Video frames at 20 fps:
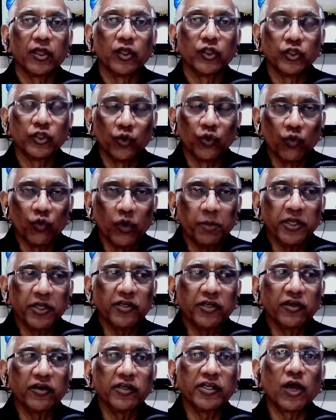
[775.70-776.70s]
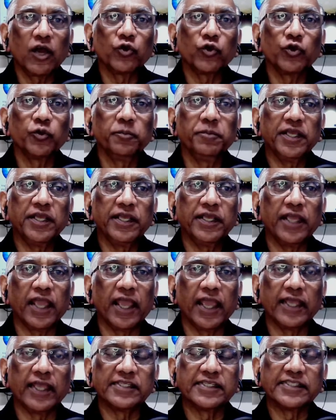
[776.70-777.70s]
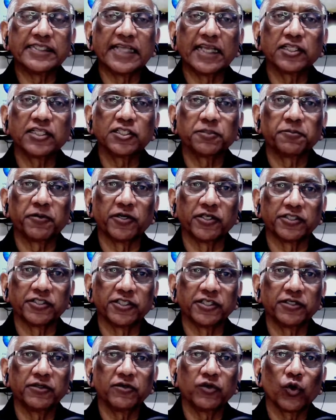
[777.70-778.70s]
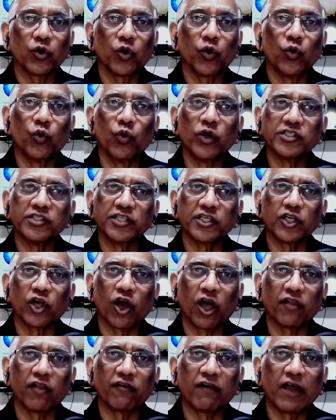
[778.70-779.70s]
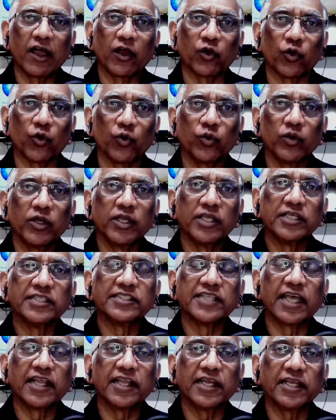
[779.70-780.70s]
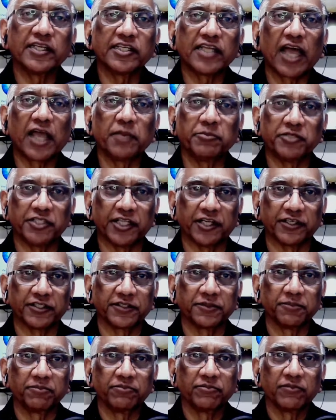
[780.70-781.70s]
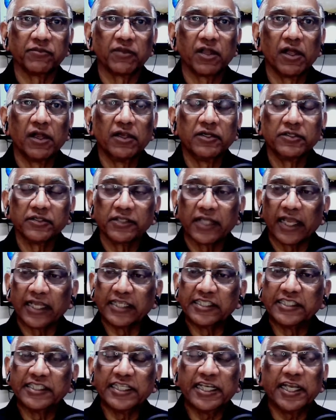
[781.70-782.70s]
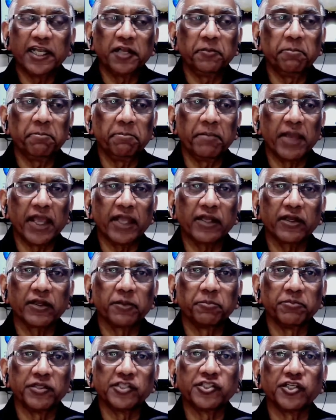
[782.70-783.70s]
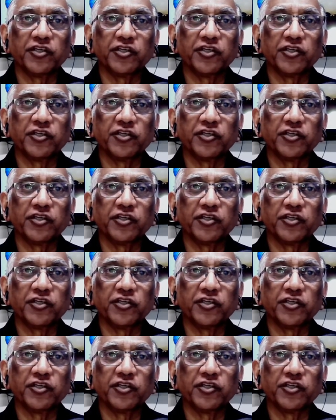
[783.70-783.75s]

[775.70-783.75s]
The woman turned out to be a salesperson who was in Colorado selling timeshares. And she had met Mr.